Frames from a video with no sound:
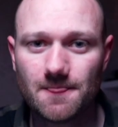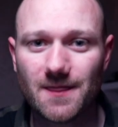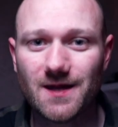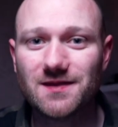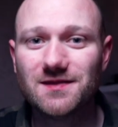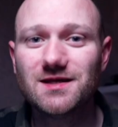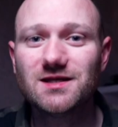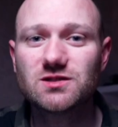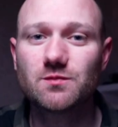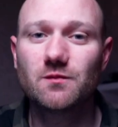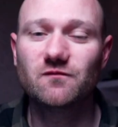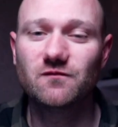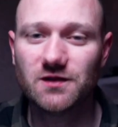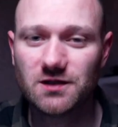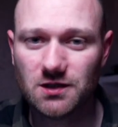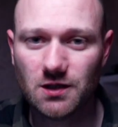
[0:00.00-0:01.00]
In this
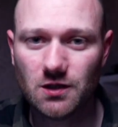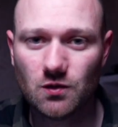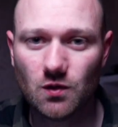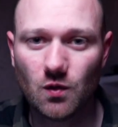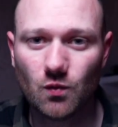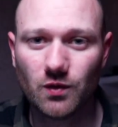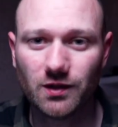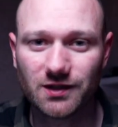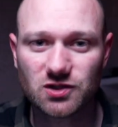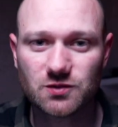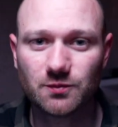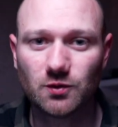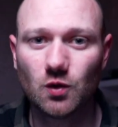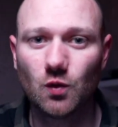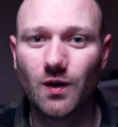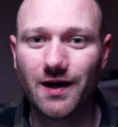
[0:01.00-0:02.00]
video, we'll
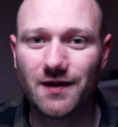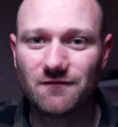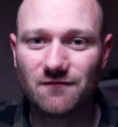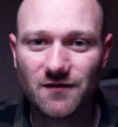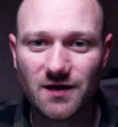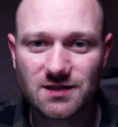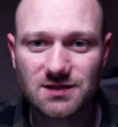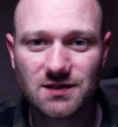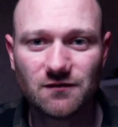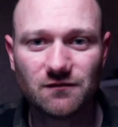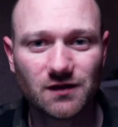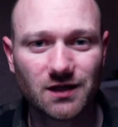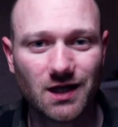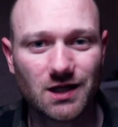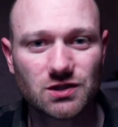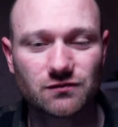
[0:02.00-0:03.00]
explore why investing for
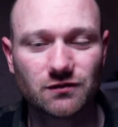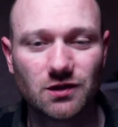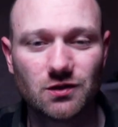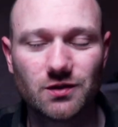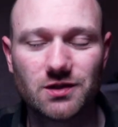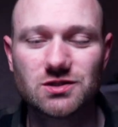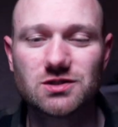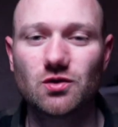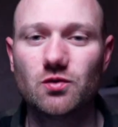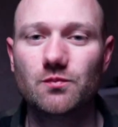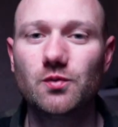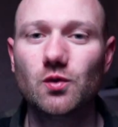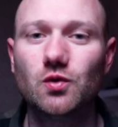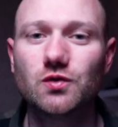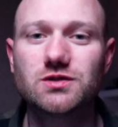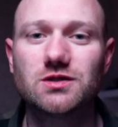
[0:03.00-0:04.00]
cash flow is so
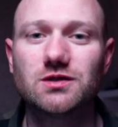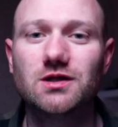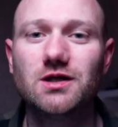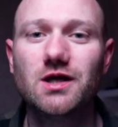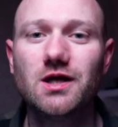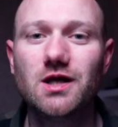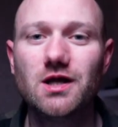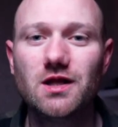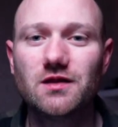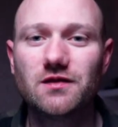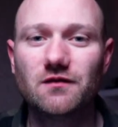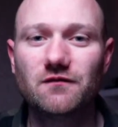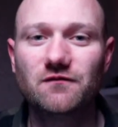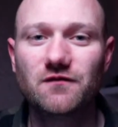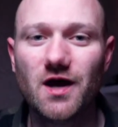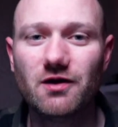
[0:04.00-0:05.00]
important, the
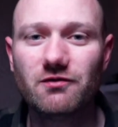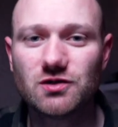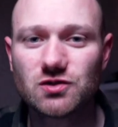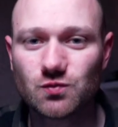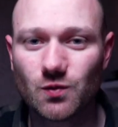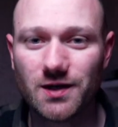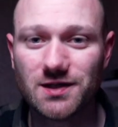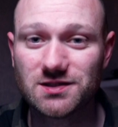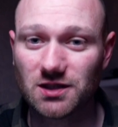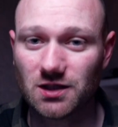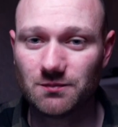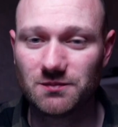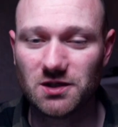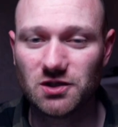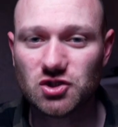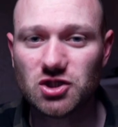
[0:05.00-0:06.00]
various ways it can
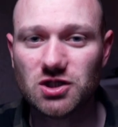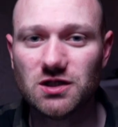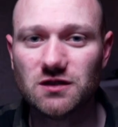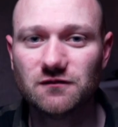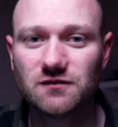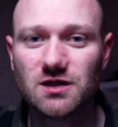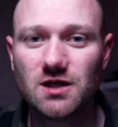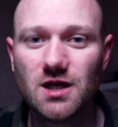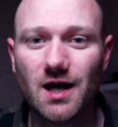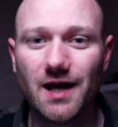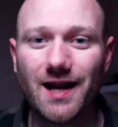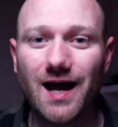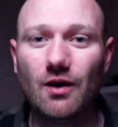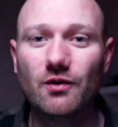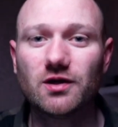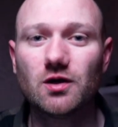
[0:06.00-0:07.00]
be achieved, and
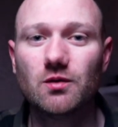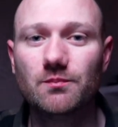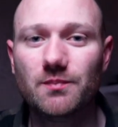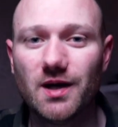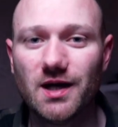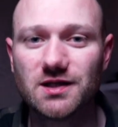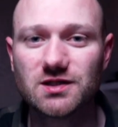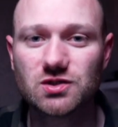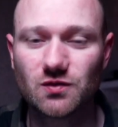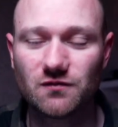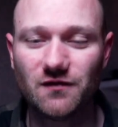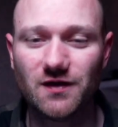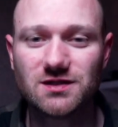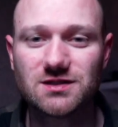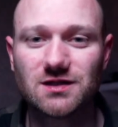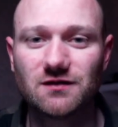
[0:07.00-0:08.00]
how it compares to
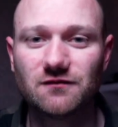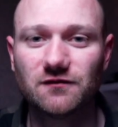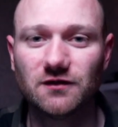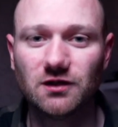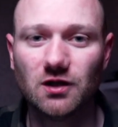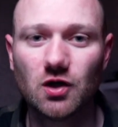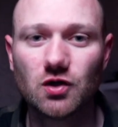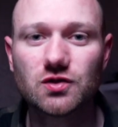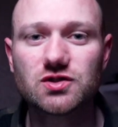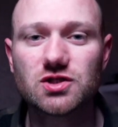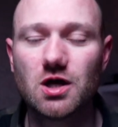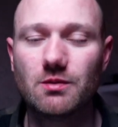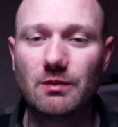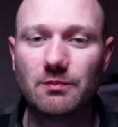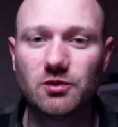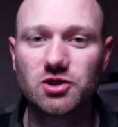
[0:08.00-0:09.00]
investing for
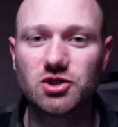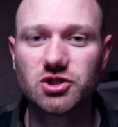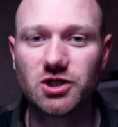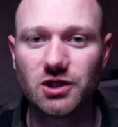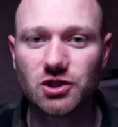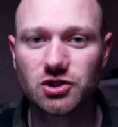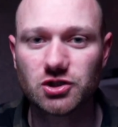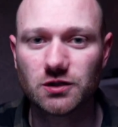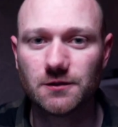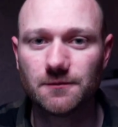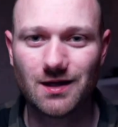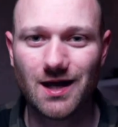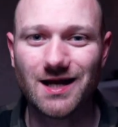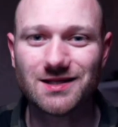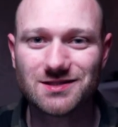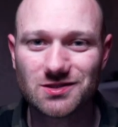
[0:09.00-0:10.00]
long-term appreciation.
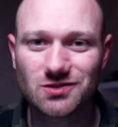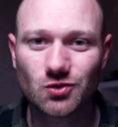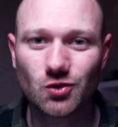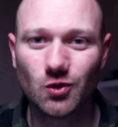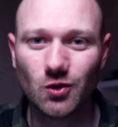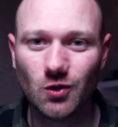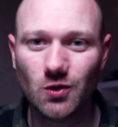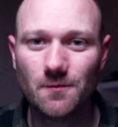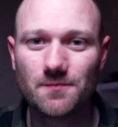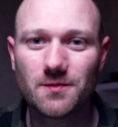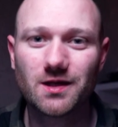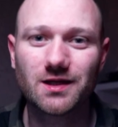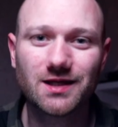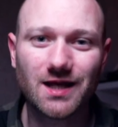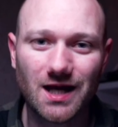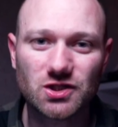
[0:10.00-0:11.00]
At its core,
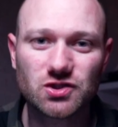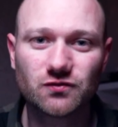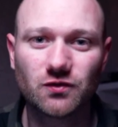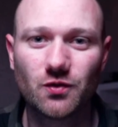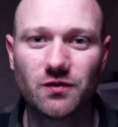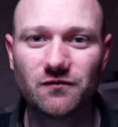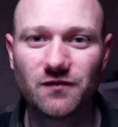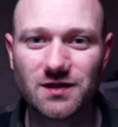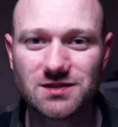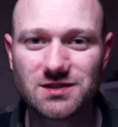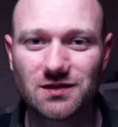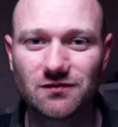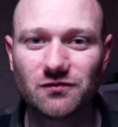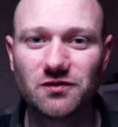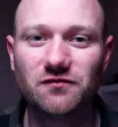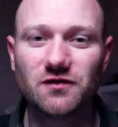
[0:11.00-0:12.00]
cash flow
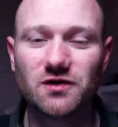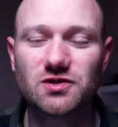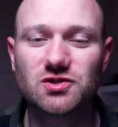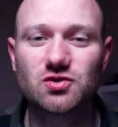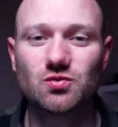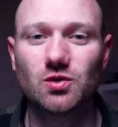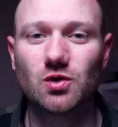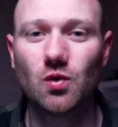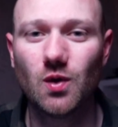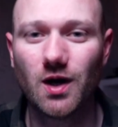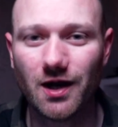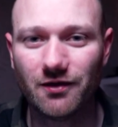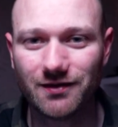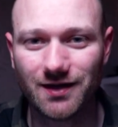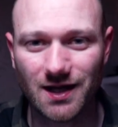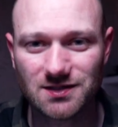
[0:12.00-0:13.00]
investing refers to
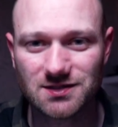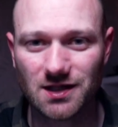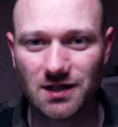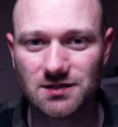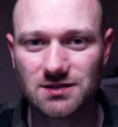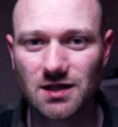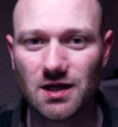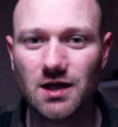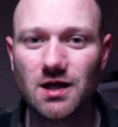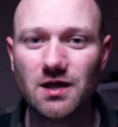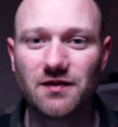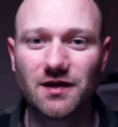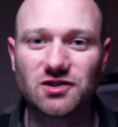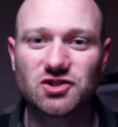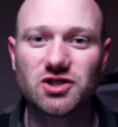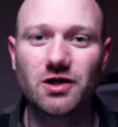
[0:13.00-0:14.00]
acquiring assets
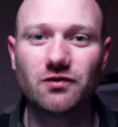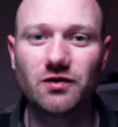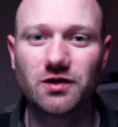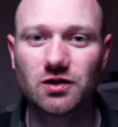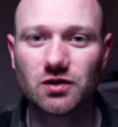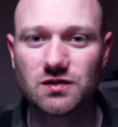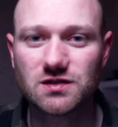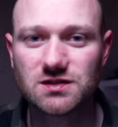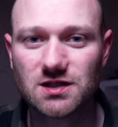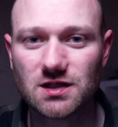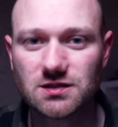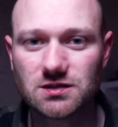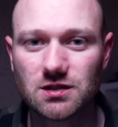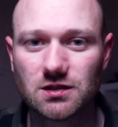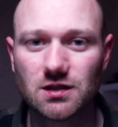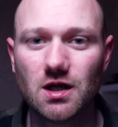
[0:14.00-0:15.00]
that generate
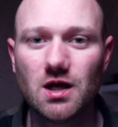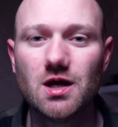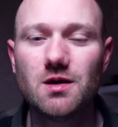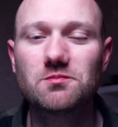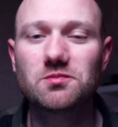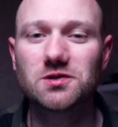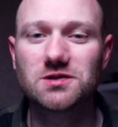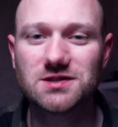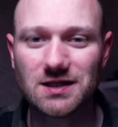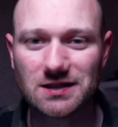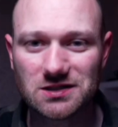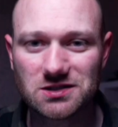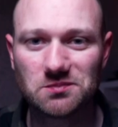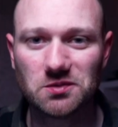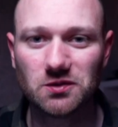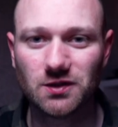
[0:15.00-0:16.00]
consistent,
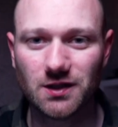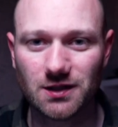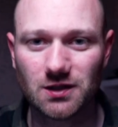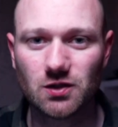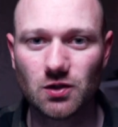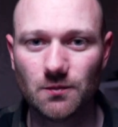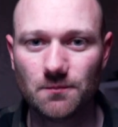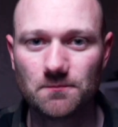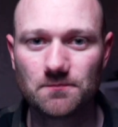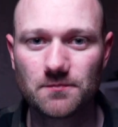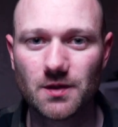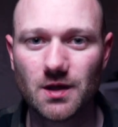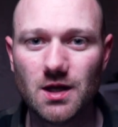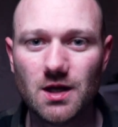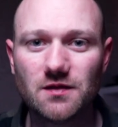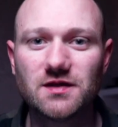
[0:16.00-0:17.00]
predictable income.
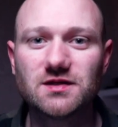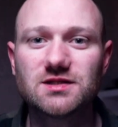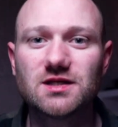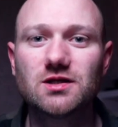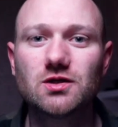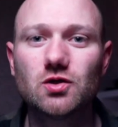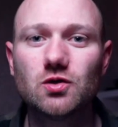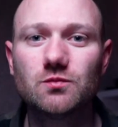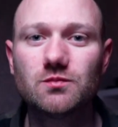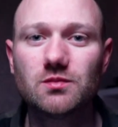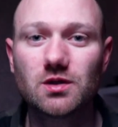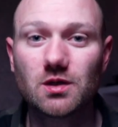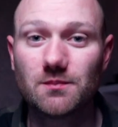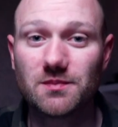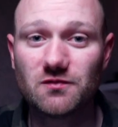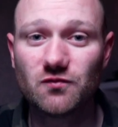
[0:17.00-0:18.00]
This income
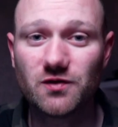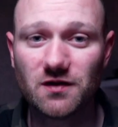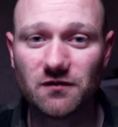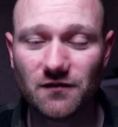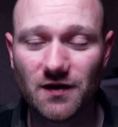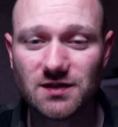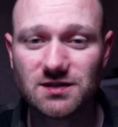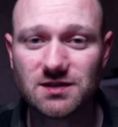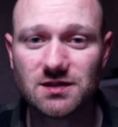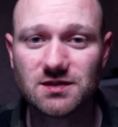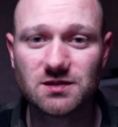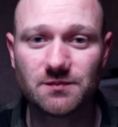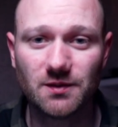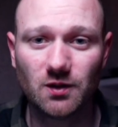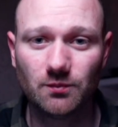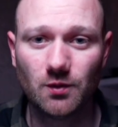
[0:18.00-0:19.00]
can be reinvested
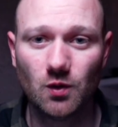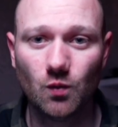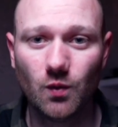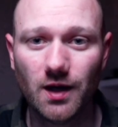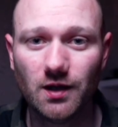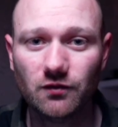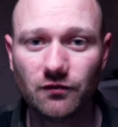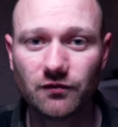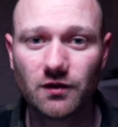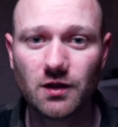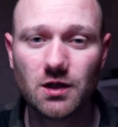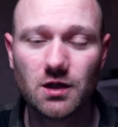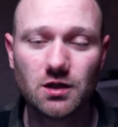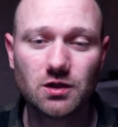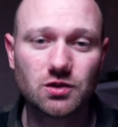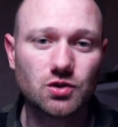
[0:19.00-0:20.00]
to build more wealth,
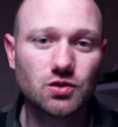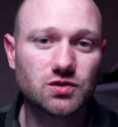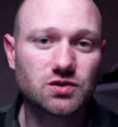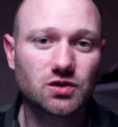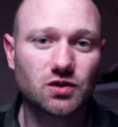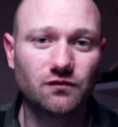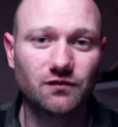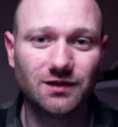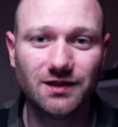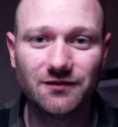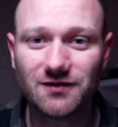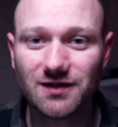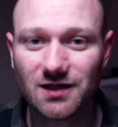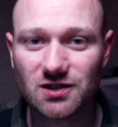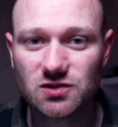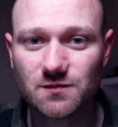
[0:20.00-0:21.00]
used to cover
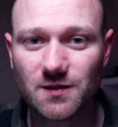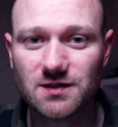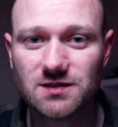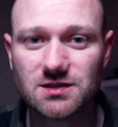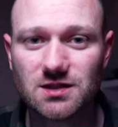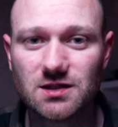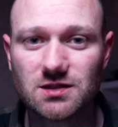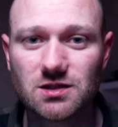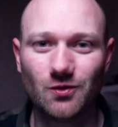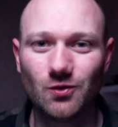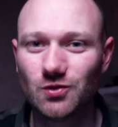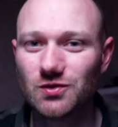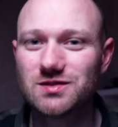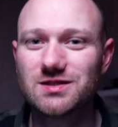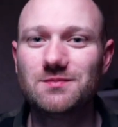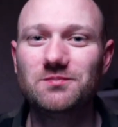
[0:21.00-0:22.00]
living expenses,
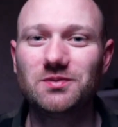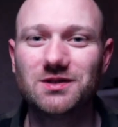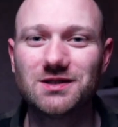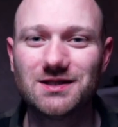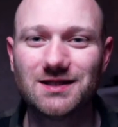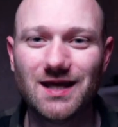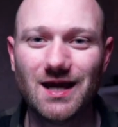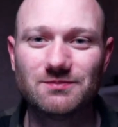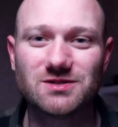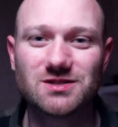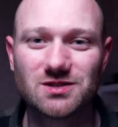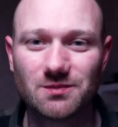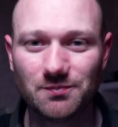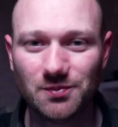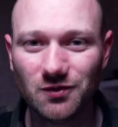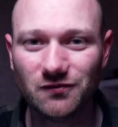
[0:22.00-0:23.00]
or simply kept as
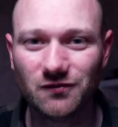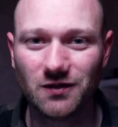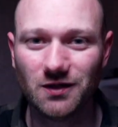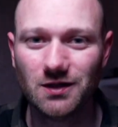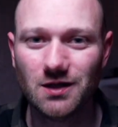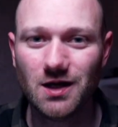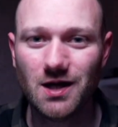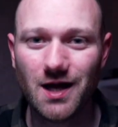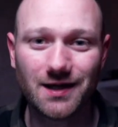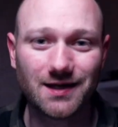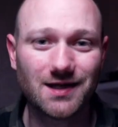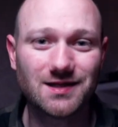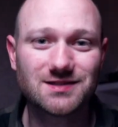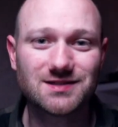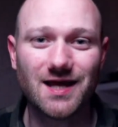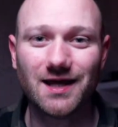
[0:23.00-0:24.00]
a buffer
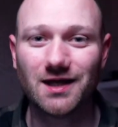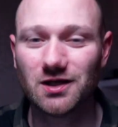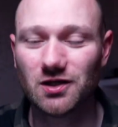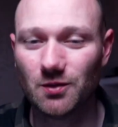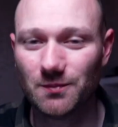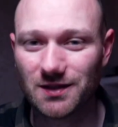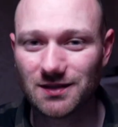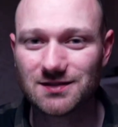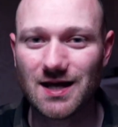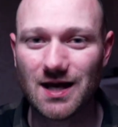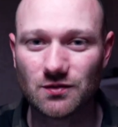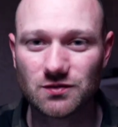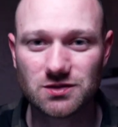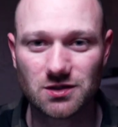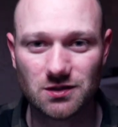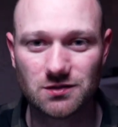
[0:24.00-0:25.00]
against economic
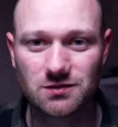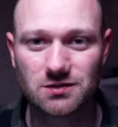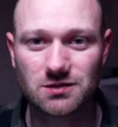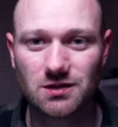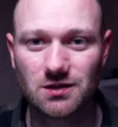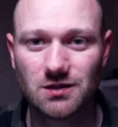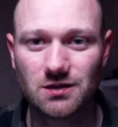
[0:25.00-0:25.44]
downturns.